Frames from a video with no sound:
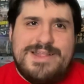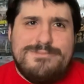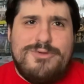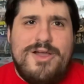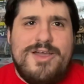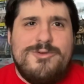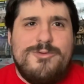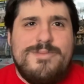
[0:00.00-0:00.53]
and
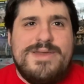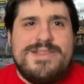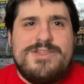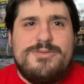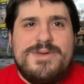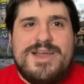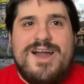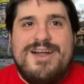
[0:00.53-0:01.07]
probably will be a
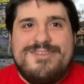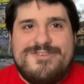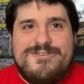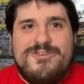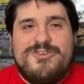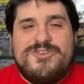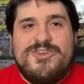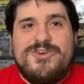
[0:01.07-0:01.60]
little bit
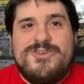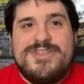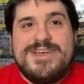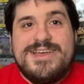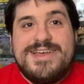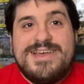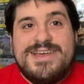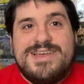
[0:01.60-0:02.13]
controversial,
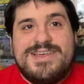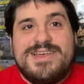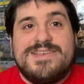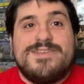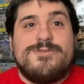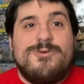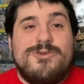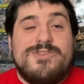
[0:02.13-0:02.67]

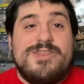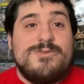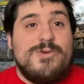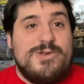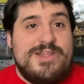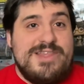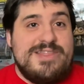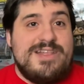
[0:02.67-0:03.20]
is, of course, the
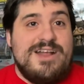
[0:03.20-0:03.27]
14th